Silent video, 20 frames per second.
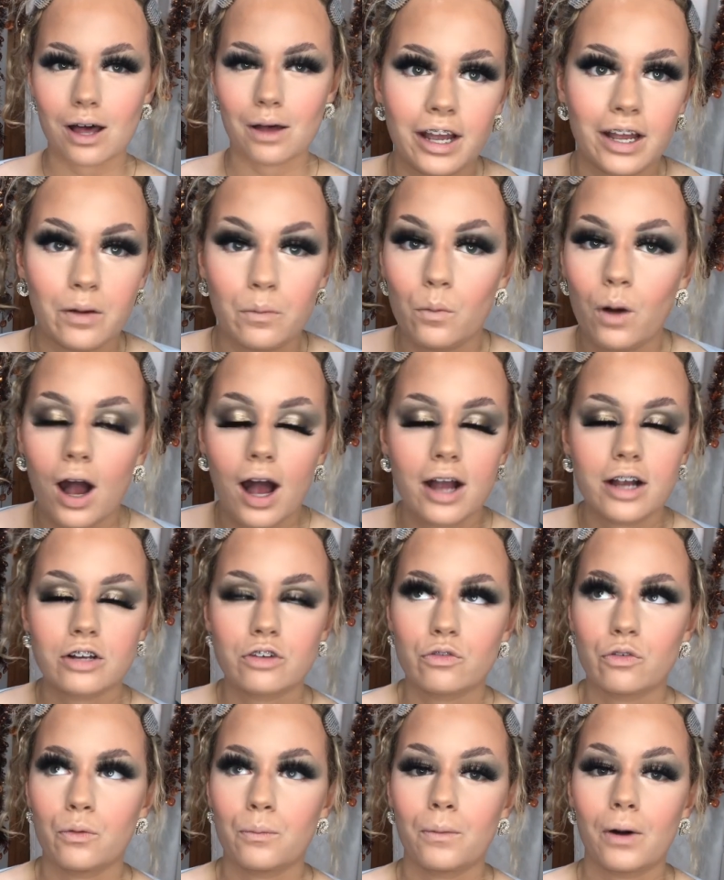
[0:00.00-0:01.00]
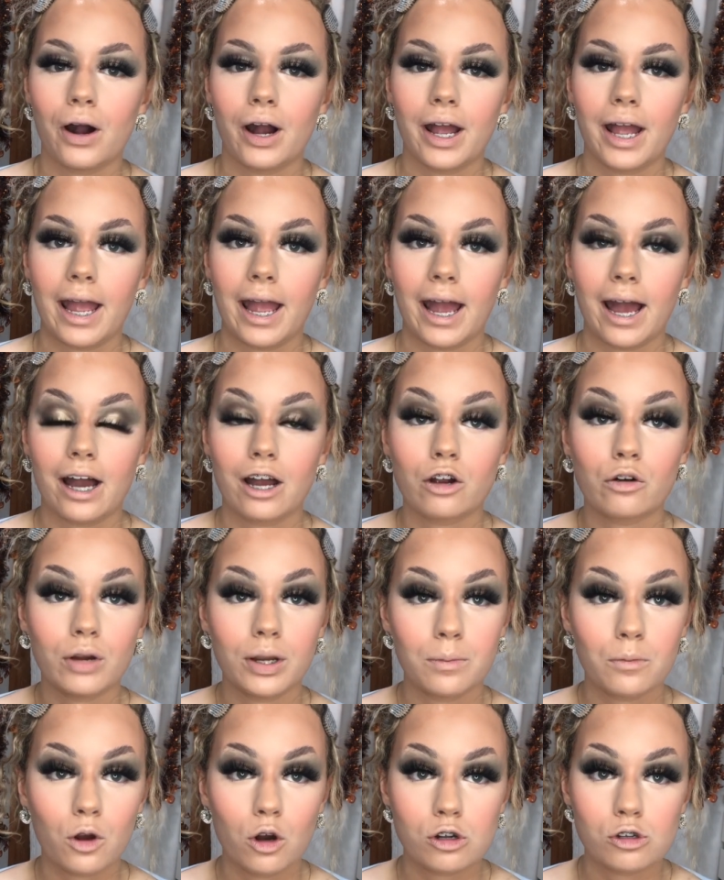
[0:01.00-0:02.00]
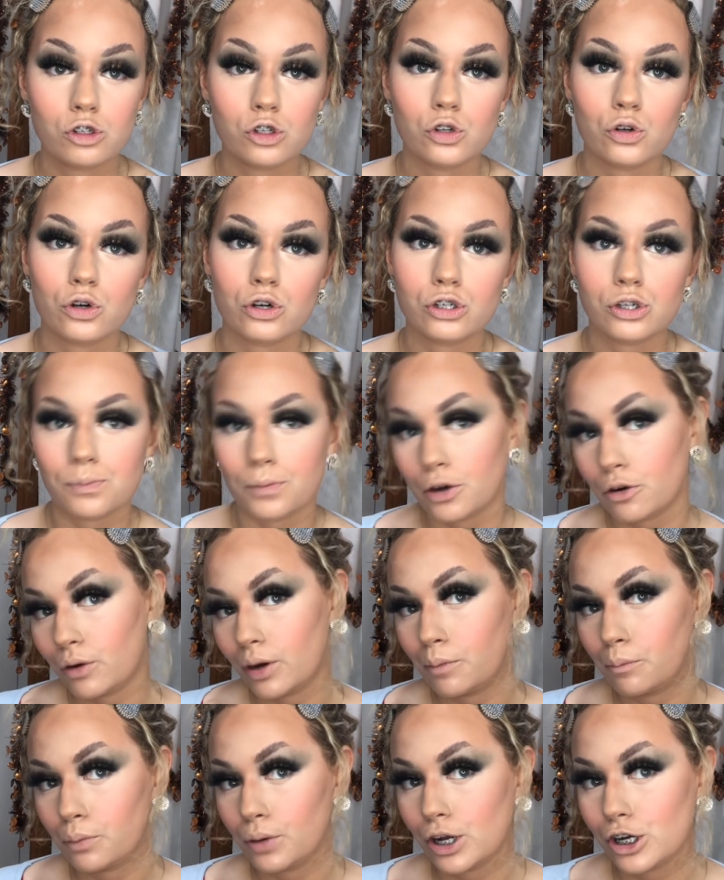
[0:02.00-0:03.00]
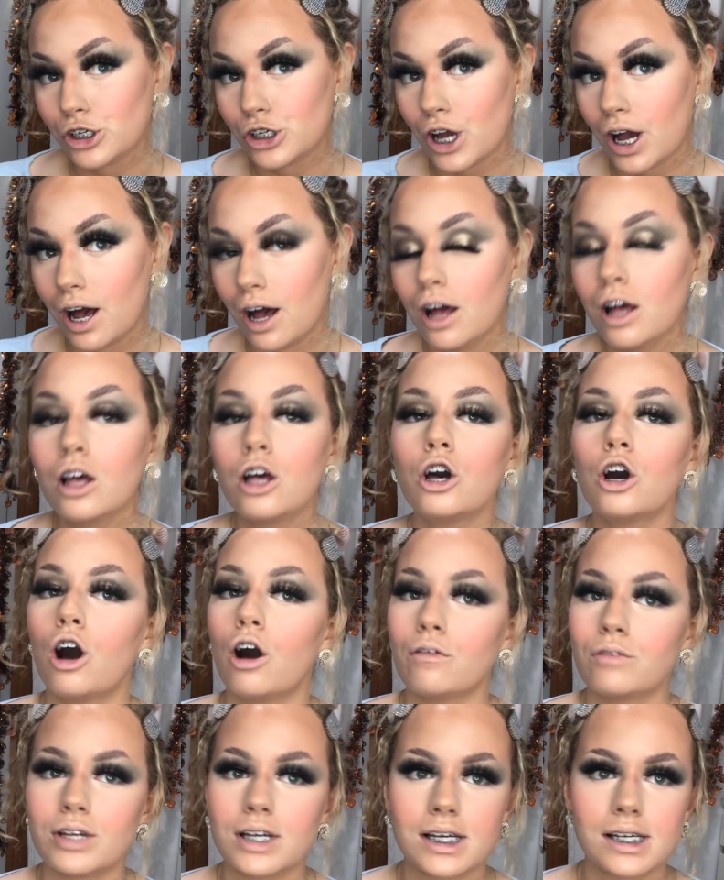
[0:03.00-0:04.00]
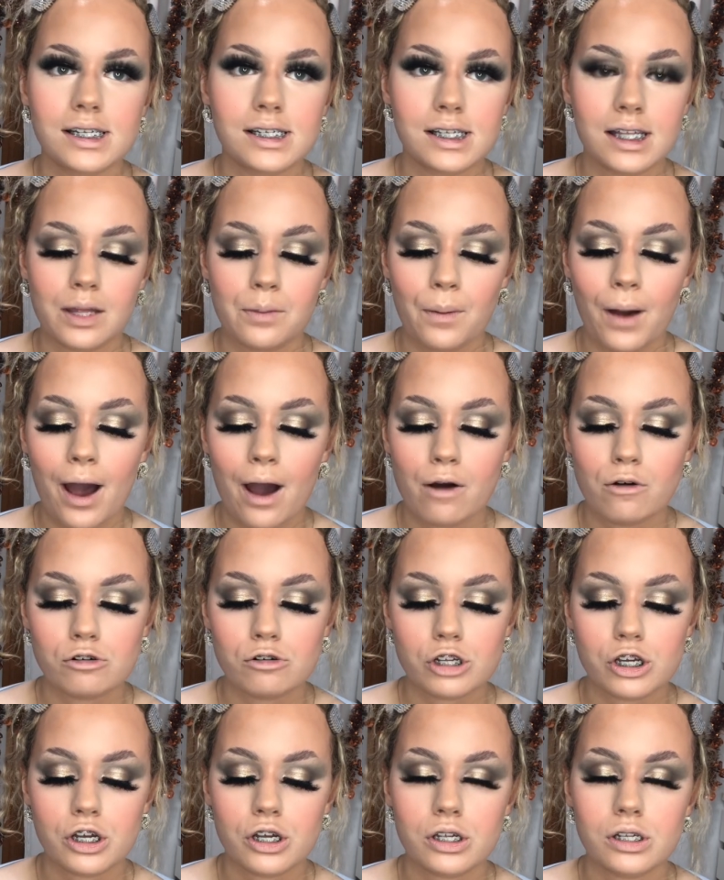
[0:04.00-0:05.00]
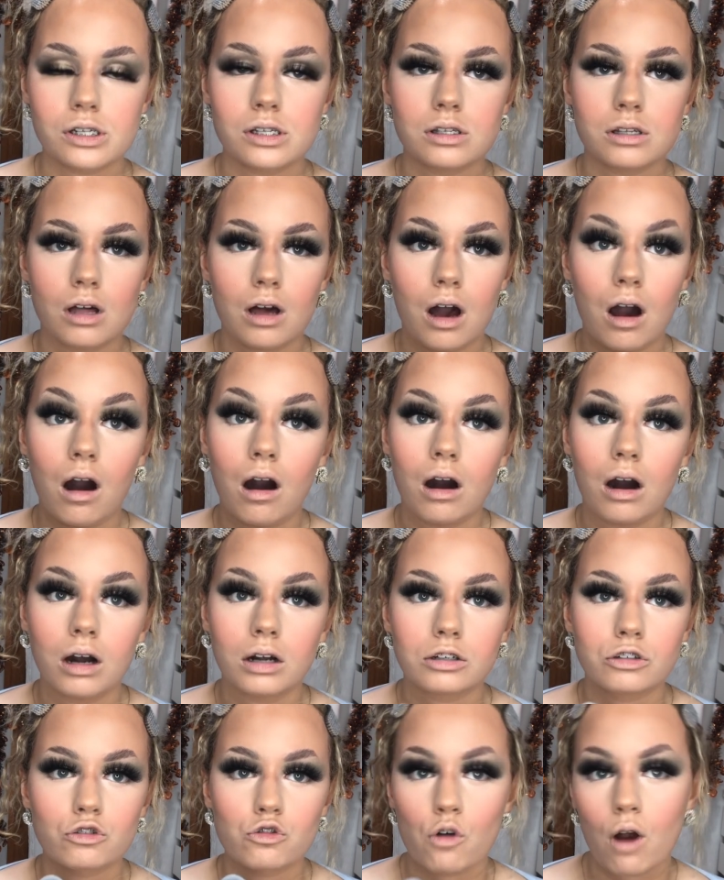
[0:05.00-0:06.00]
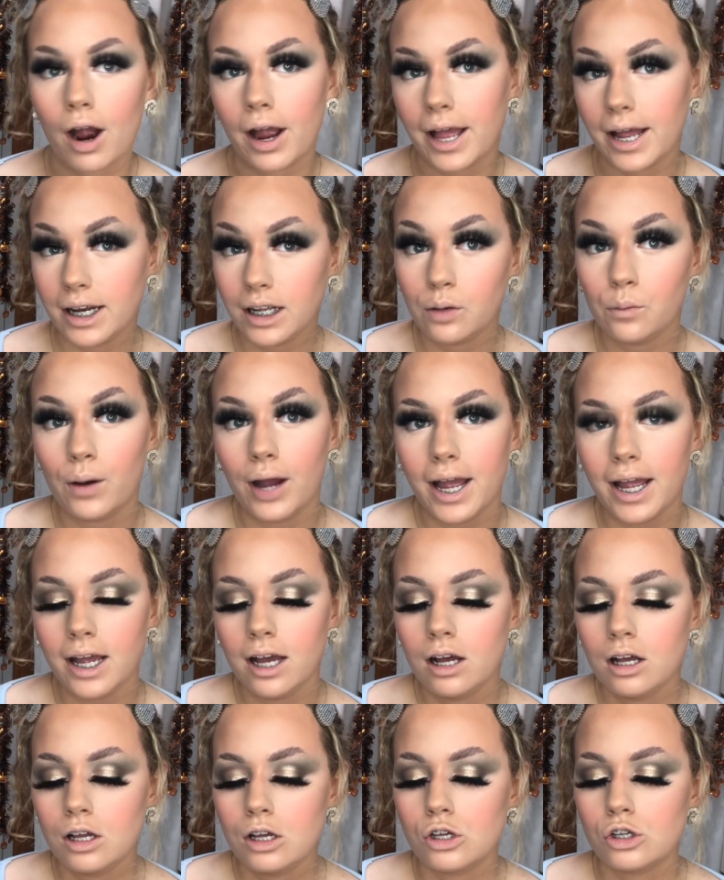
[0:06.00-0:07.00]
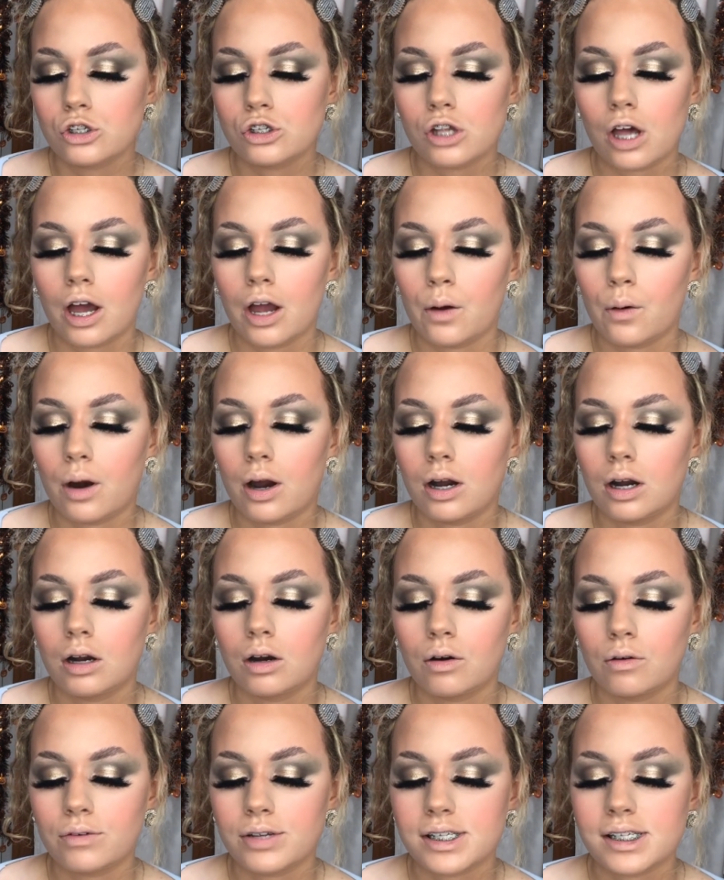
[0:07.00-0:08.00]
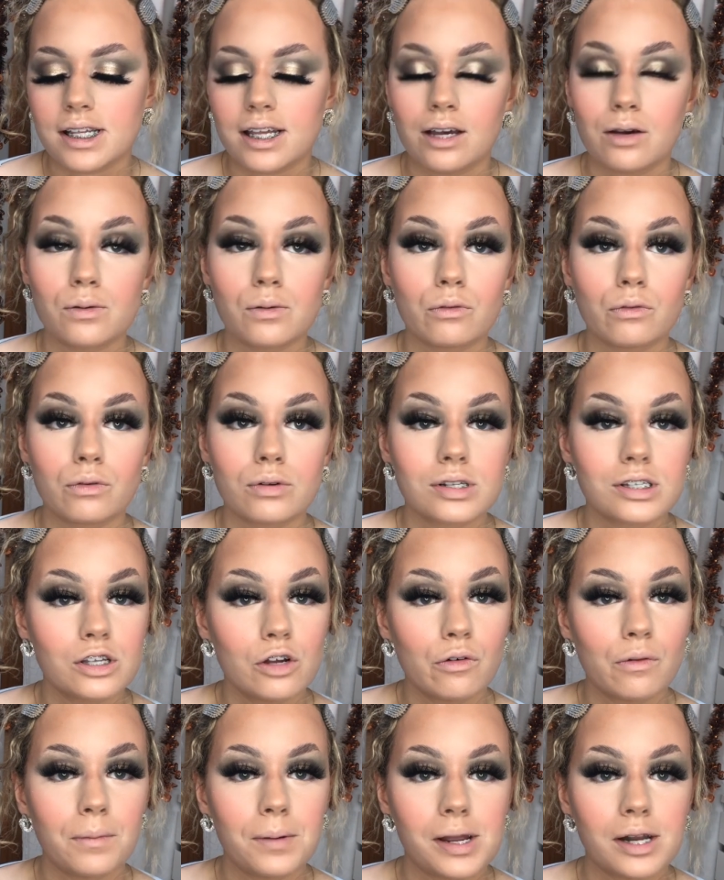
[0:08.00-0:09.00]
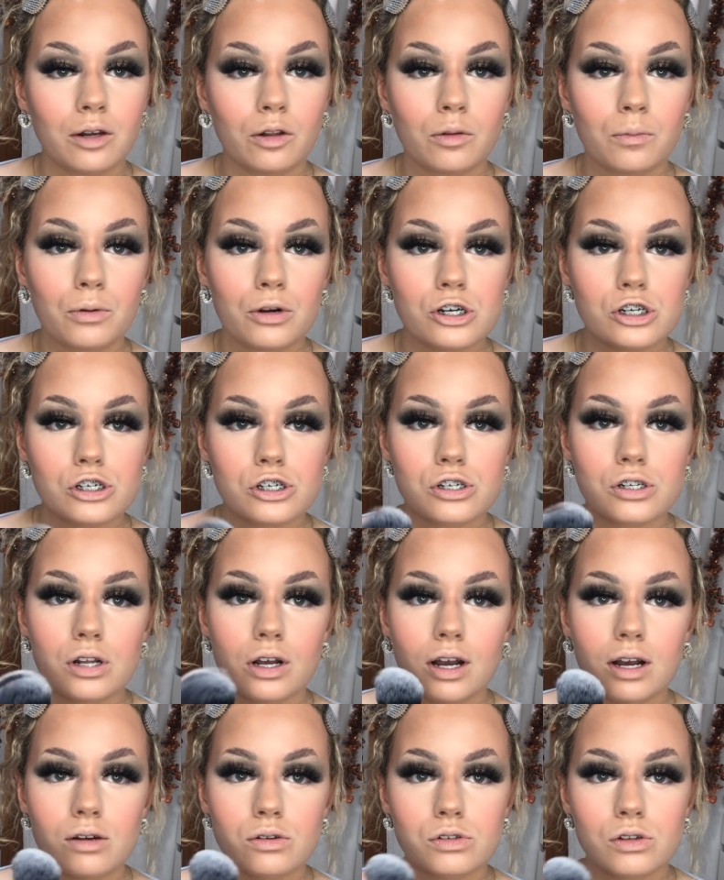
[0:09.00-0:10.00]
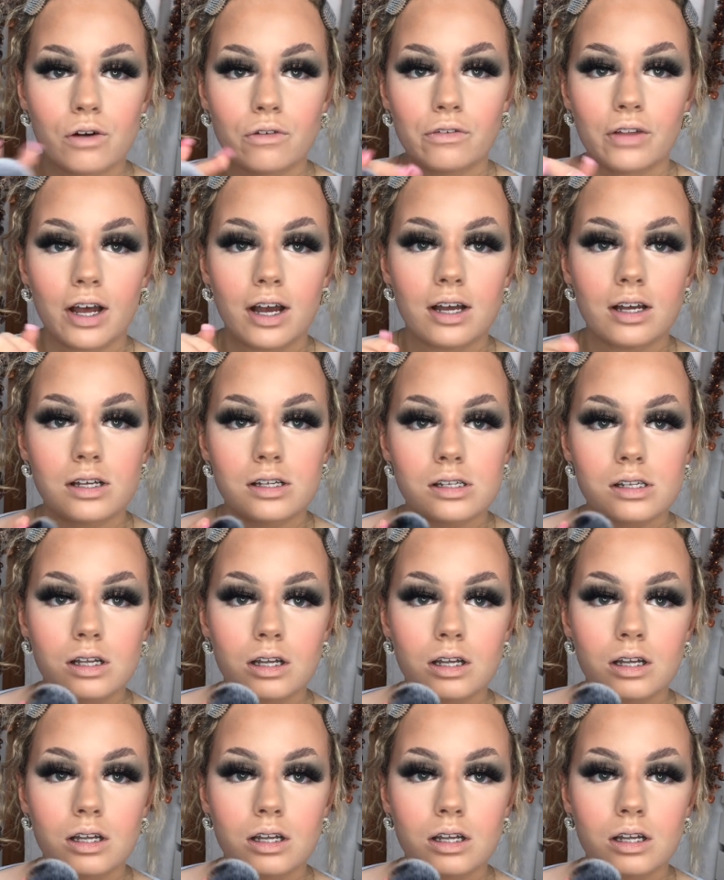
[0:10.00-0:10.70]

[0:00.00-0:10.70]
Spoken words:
It worked for my cream contour to my cream blusher. Obviously powders are dry anyway, so obviously it will still remain on the brush. Just look how soft that is.